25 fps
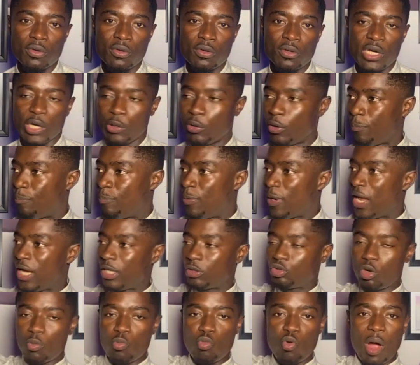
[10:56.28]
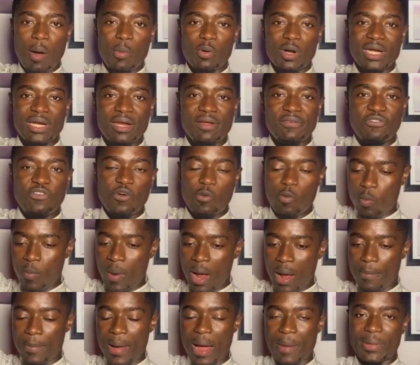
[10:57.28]
There were players from one you're from
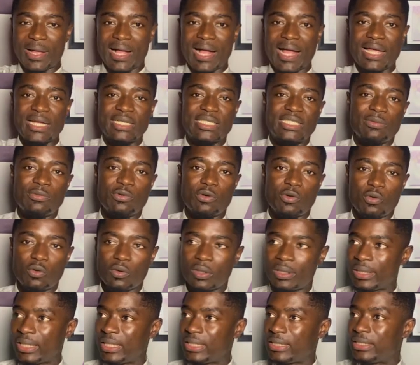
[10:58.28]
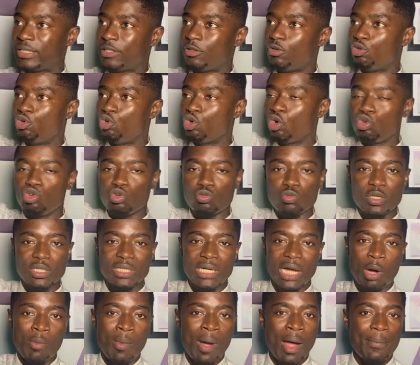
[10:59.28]
my team now. Clinton Diodumun
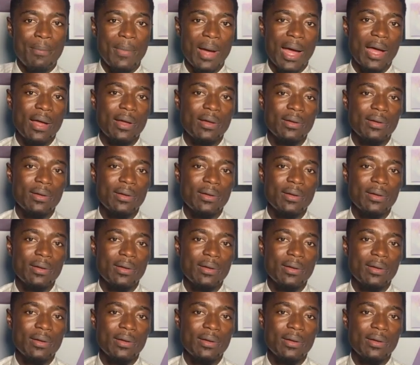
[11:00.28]
now, Mamba.